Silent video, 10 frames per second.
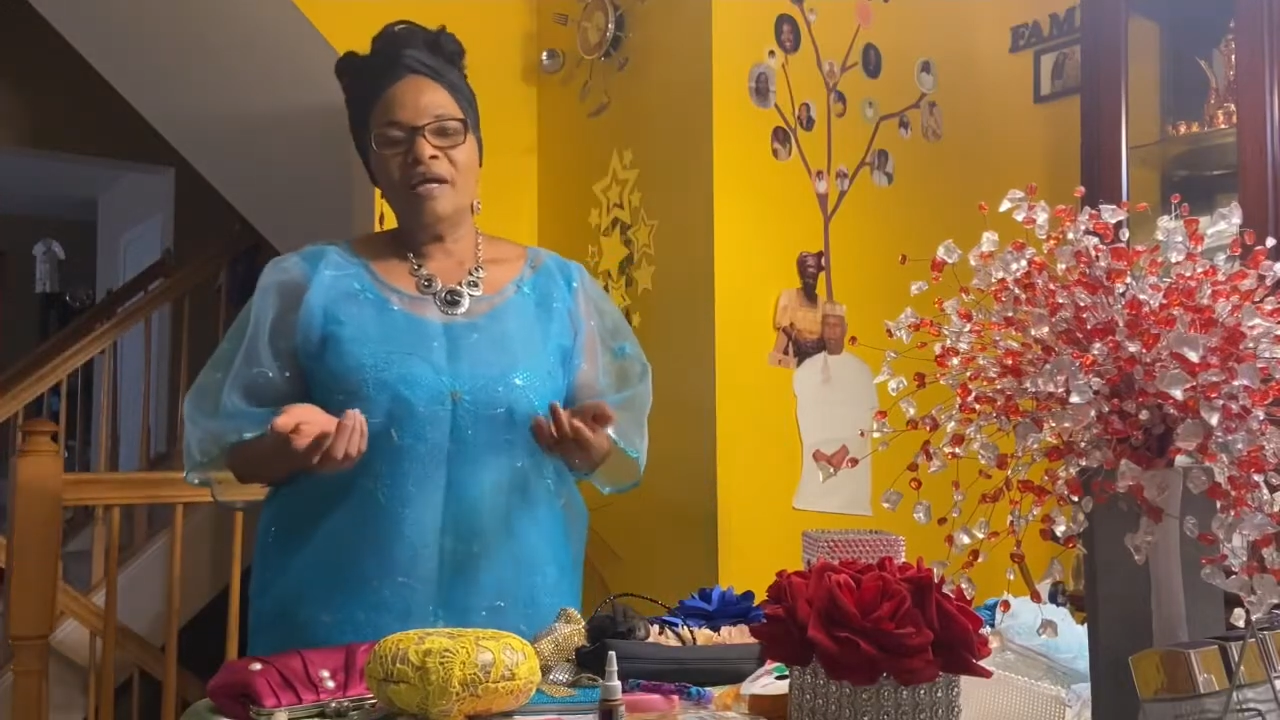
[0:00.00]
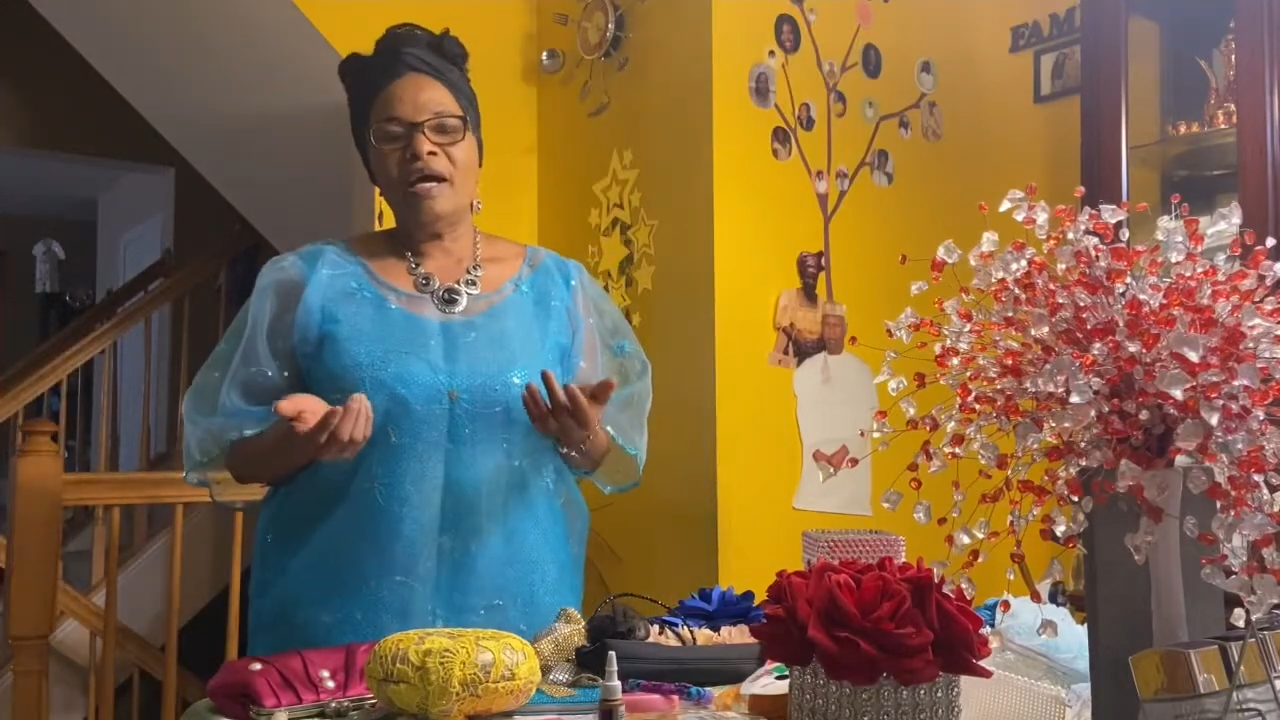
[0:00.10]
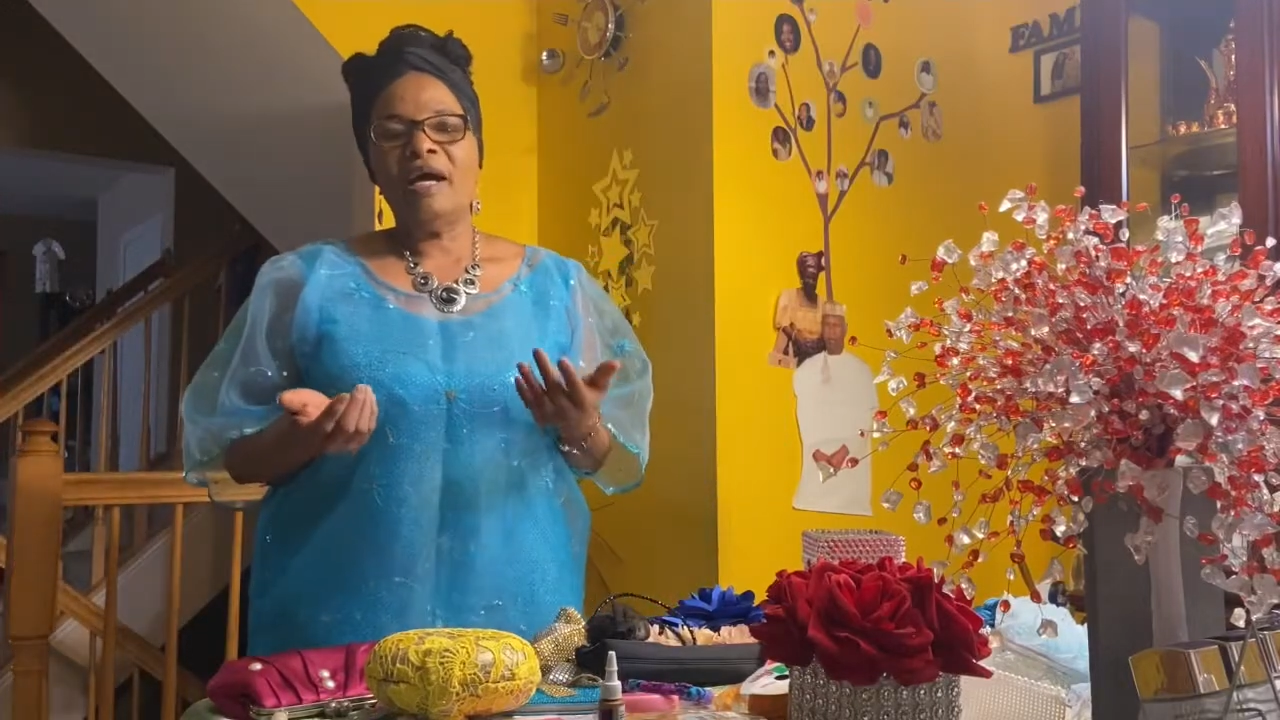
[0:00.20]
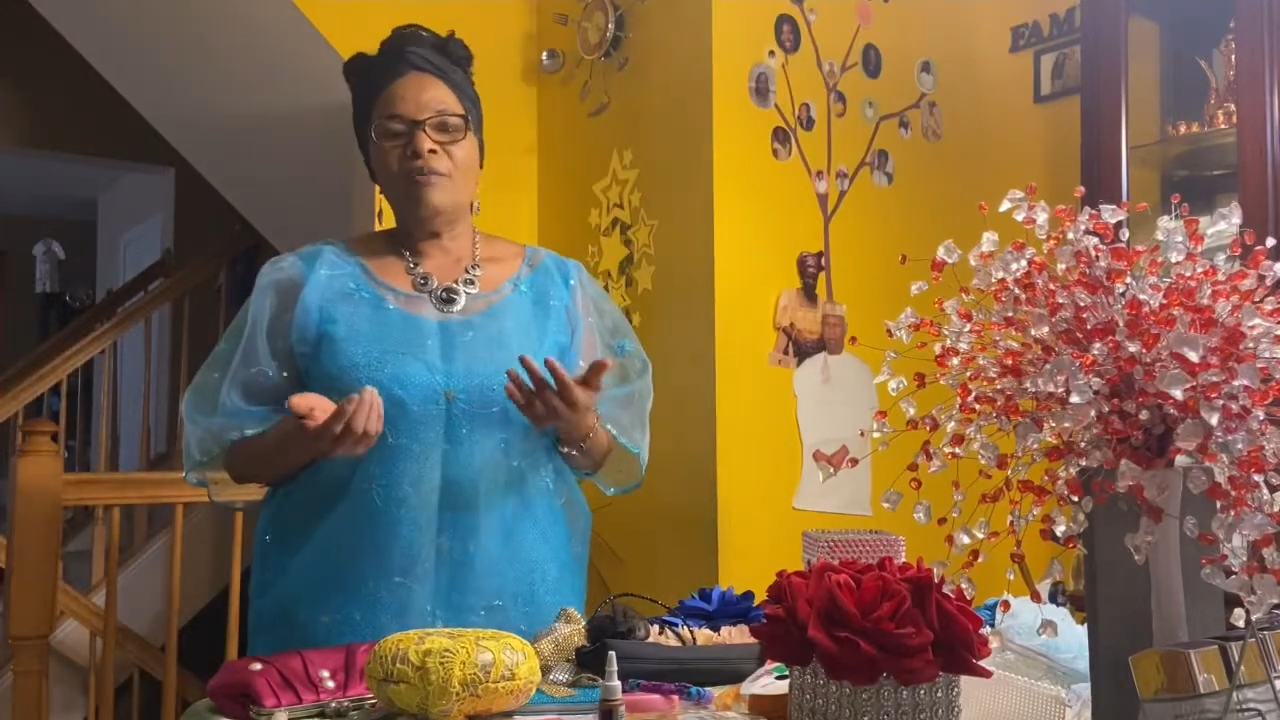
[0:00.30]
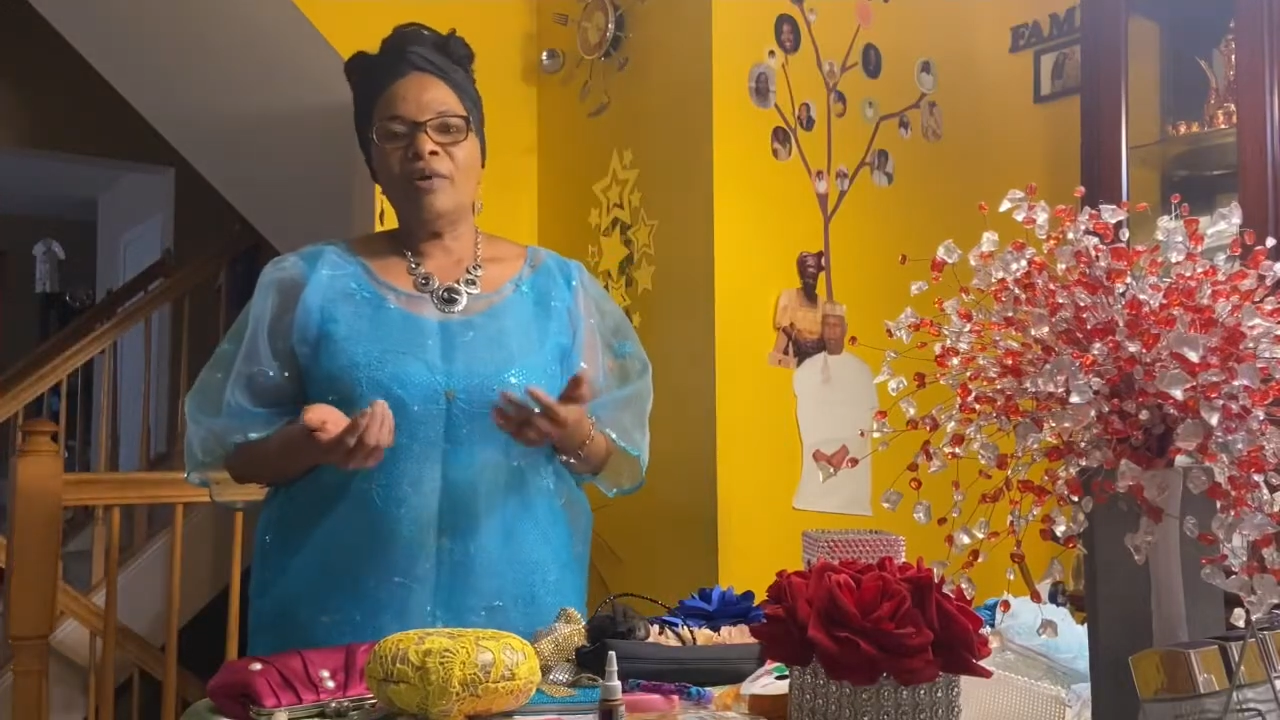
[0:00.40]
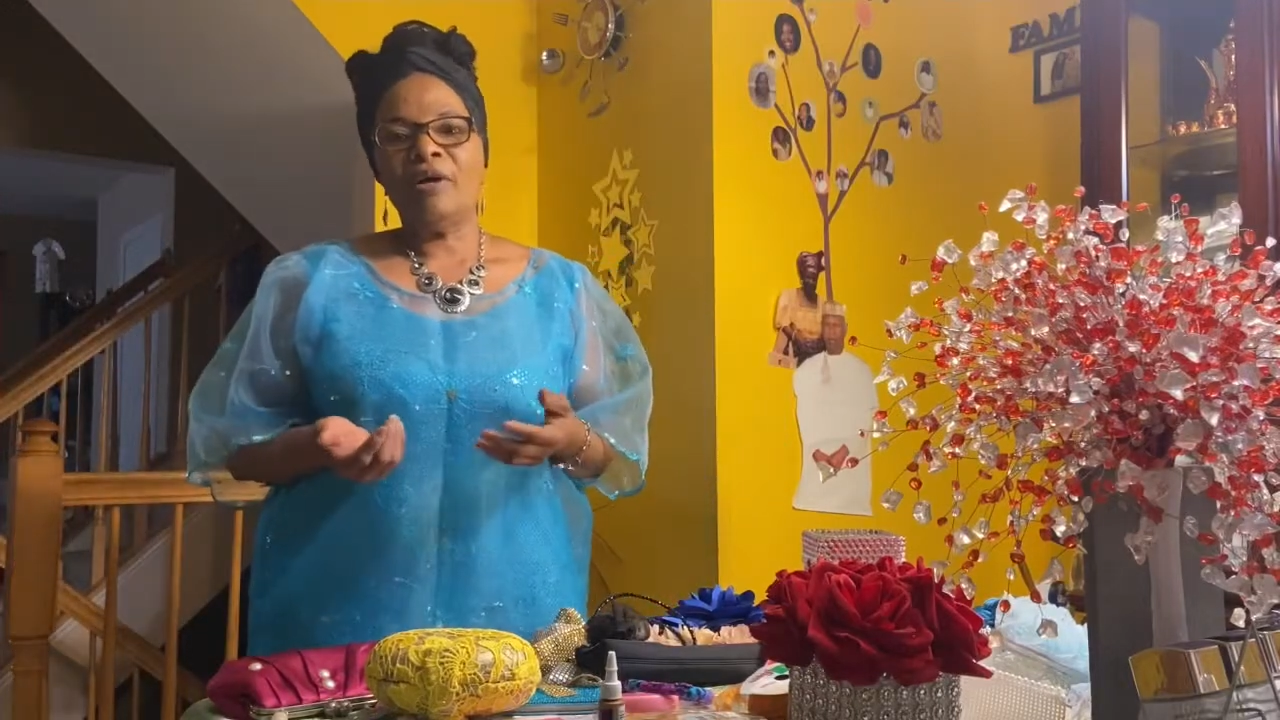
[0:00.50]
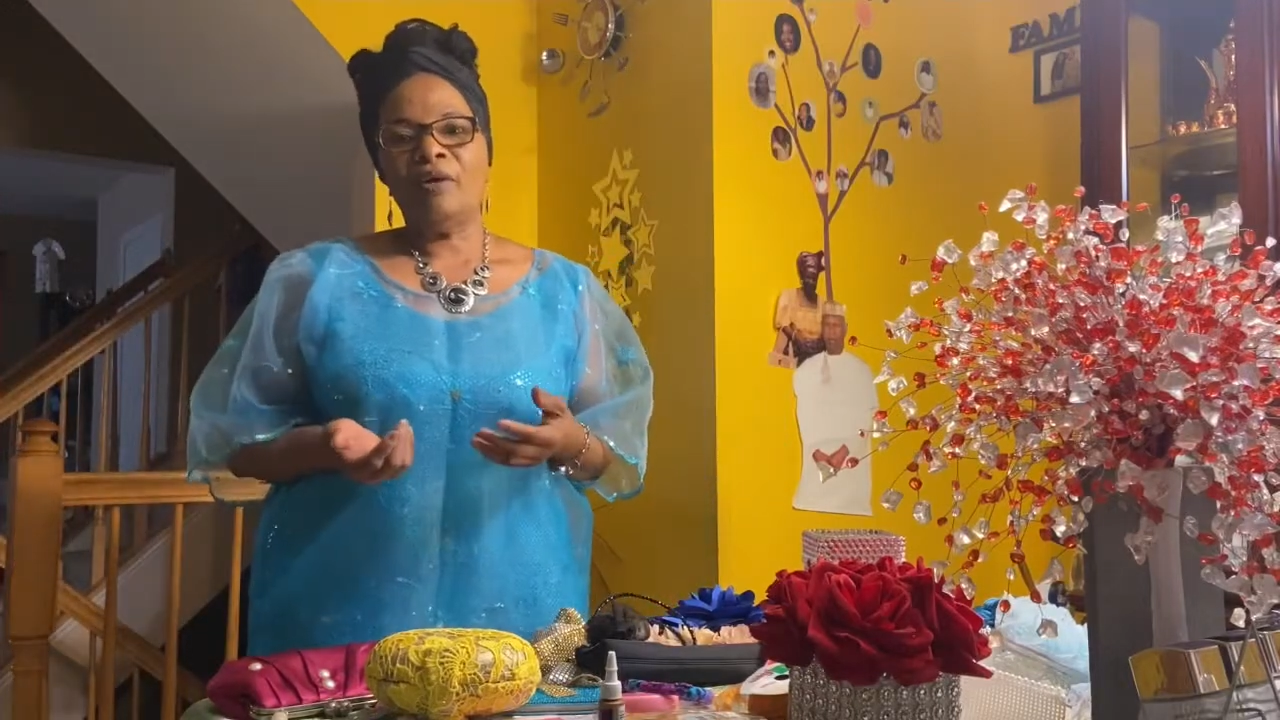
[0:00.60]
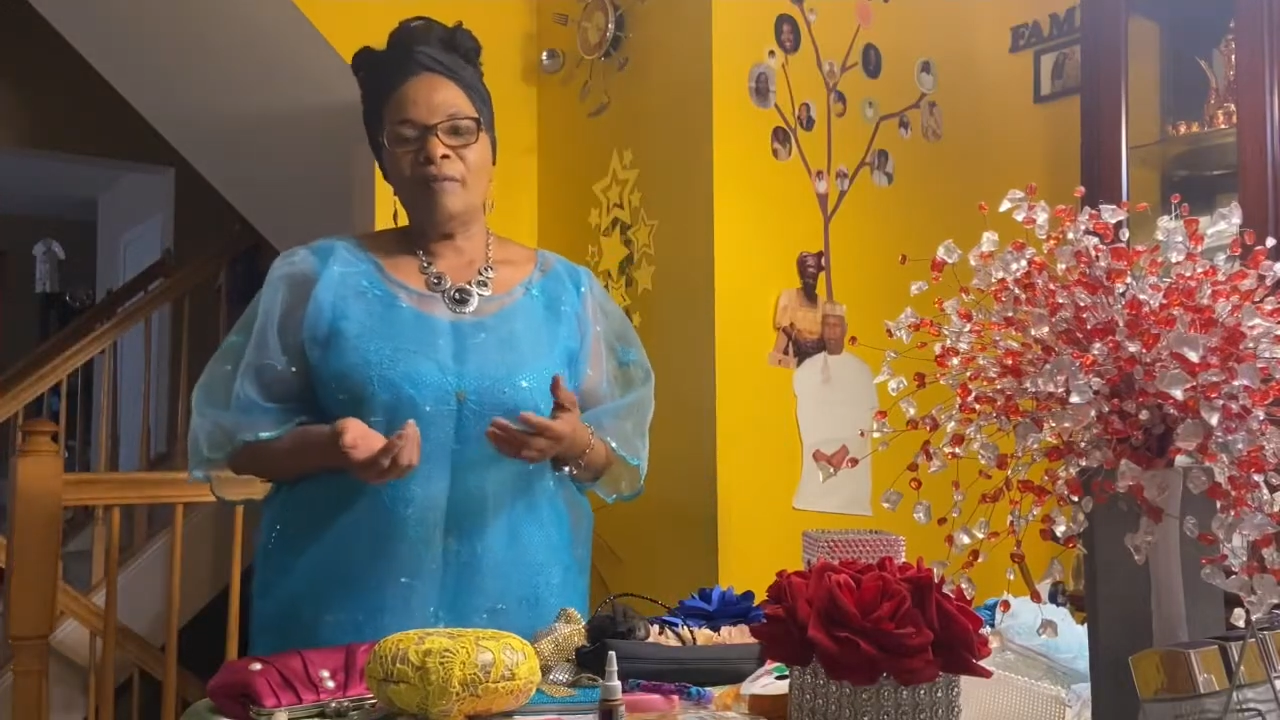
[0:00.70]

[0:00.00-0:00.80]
and welcome